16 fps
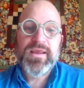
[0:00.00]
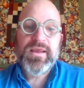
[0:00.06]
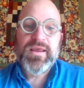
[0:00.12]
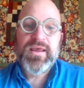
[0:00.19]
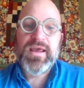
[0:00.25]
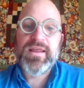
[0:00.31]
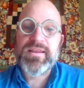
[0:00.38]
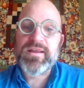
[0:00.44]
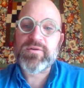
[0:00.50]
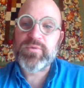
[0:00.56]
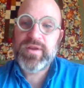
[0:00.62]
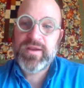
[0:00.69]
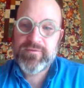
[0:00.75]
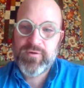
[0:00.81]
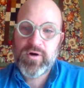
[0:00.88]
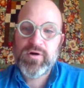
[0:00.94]
And then we
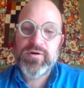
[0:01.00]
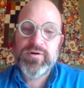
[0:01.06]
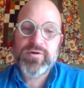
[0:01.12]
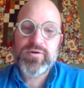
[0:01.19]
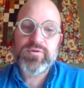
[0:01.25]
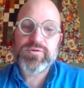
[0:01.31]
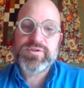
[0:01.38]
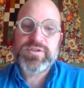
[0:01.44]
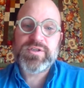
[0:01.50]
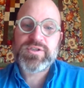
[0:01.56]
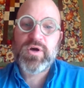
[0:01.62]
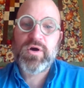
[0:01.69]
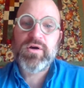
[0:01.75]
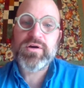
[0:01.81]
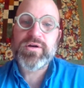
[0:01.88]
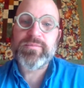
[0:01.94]
have articles that
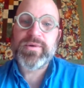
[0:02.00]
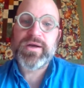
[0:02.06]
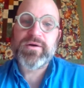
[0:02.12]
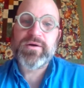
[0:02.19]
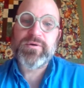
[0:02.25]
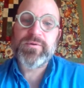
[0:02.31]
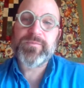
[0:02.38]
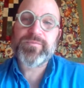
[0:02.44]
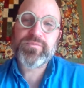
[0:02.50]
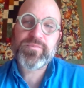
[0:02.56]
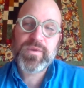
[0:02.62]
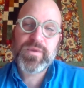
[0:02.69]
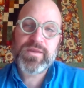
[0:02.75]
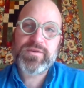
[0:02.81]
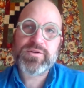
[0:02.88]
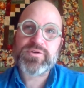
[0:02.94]
talk about
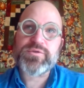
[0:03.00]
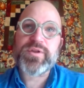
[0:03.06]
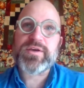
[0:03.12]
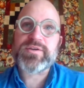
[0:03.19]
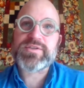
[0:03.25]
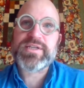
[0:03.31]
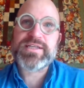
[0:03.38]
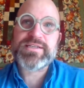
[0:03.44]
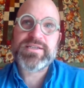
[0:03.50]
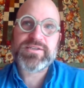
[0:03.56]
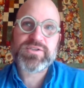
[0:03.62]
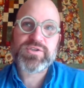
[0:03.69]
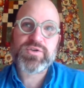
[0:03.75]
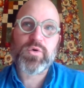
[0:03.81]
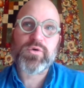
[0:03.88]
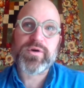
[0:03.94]
the 2018
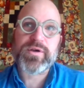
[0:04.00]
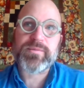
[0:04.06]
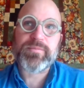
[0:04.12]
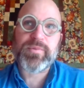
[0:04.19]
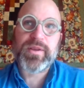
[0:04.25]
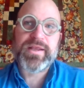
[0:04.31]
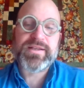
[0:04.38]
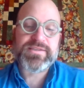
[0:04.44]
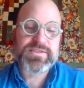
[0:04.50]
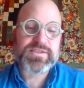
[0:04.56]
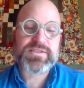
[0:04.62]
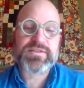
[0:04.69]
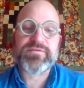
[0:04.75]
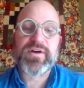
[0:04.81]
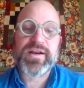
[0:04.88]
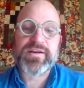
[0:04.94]
scoring plans. It's
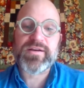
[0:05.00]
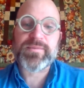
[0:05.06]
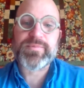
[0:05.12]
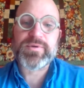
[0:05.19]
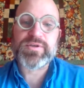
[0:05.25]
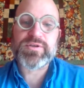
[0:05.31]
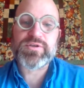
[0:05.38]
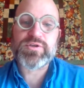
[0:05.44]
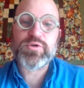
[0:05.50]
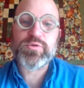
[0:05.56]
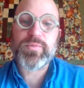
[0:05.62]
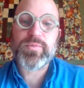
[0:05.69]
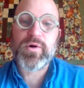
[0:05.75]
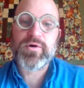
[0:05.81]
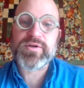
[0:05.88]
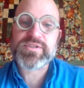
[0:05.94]
divided up into two
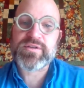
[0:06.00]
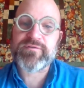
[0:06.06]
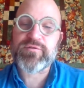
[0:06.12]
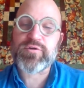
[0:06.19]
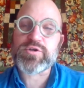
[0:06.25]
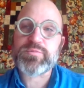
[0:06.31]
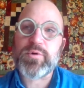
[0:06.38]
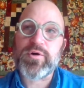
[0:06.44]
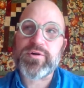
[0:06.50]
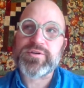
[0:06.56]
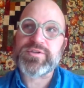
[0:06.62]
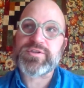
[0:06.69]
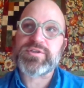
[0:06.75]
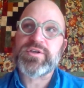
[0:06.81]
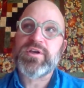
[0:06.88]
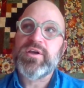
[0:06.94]
parts. The first part
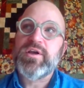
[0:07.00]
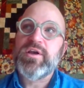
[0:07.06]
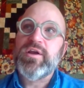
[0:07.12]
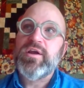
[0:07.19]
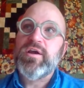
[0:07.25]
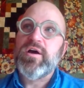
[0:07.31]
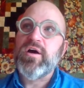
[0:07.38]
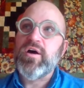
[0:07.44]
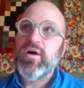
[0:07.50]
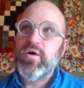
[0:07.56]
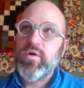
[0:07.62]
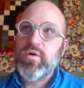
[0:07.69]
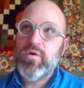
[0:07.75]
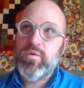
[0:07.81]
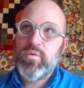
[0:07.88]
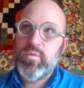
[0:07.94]
is
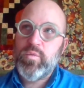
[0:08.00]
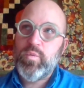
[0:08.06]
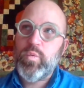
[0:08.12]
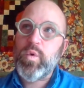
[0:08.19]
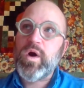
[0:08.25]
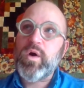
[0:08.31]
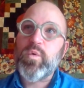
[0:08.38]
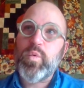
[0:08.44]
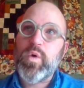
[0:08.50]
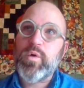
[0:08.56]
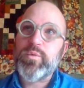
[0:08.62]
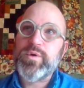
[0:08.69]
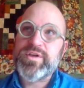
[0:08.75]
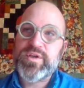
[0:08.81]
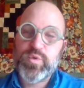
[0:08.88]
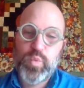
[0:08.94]
what we
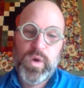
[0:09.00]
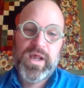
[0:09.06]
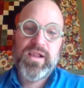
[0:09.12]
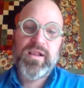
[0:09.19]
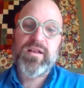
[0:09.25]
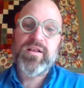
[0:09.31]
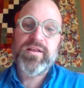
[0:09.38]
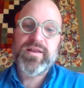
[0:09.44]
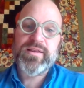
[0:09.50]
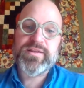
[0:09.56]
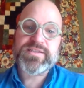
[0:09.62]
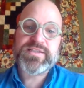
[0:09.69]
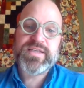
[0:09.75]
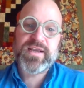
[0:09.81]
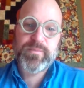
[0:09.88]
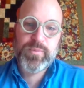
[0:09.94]
did well, and the
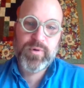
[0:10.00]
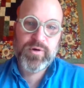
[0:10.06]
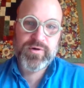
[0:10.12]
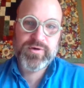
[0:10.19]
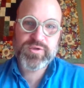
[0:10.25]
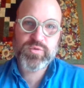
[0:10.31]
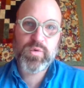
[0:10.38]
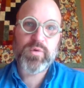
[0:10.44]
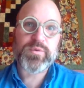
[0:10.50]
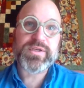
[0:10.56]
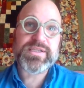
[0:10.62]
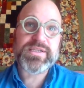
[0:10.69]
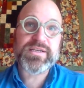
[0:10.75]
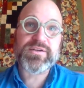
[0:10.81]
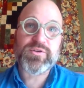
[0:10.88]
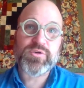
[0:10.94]
second part is what we
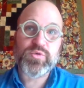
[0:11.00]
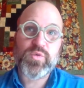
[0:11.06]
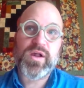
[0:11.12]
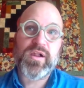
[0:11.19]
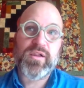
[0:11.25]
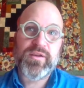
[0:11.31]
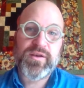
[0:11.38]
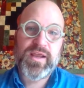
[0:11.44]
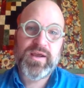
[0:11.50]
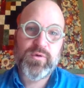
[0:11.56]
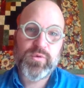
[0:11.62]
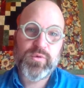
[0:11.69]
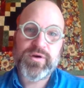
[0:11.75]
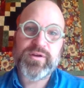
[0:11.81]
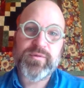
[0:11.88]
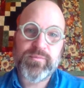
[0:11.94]
didn't do well and how we're
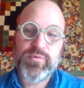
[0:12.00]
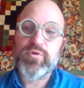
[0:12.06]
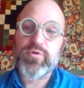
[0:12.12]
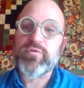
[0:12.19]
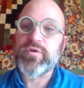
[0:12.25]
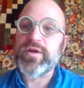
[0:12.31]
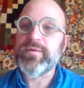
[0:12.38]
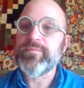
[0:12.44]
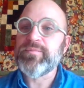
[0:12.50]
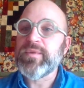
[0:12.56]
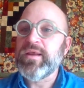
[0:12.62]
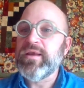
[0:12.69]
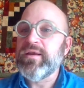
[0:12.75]
going to improve it.